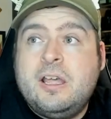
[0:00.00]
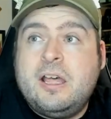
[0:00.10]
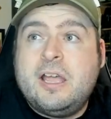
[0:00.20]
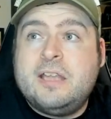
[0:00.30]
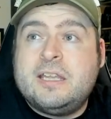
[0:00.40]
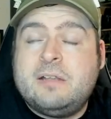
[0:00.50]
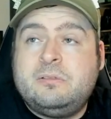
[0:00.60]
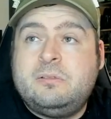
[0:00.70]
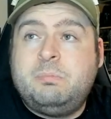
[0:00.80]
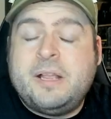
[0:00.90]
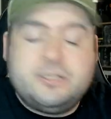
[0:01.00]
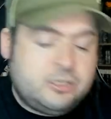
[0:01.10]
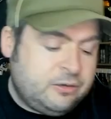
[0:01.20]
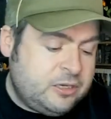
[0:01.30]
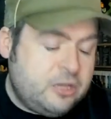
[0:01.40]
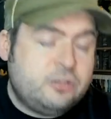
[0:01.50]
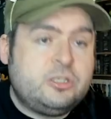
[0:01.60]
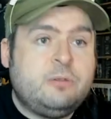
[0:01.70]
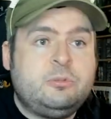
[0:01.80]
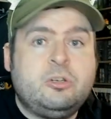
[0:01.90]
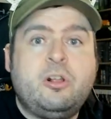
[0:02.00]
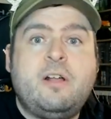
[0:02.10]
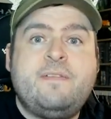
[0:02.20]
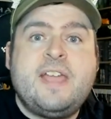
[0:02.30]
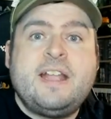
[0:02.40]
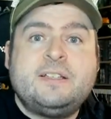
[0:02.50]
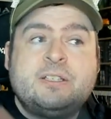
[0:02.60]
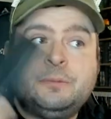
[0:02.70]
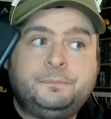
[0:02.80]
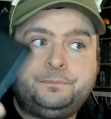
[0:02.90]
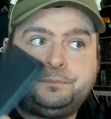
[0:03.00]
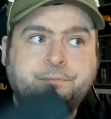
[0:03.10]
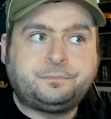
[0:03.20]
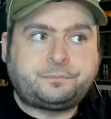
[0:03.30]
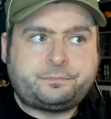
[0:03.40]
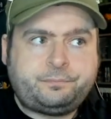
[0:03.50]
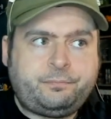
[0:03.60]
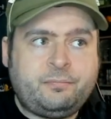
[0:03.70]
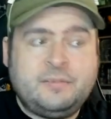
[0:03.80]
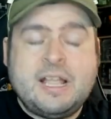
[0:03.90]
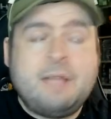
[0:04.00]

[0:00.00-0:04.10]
and I plan to do a YouTube short of it. Now, I've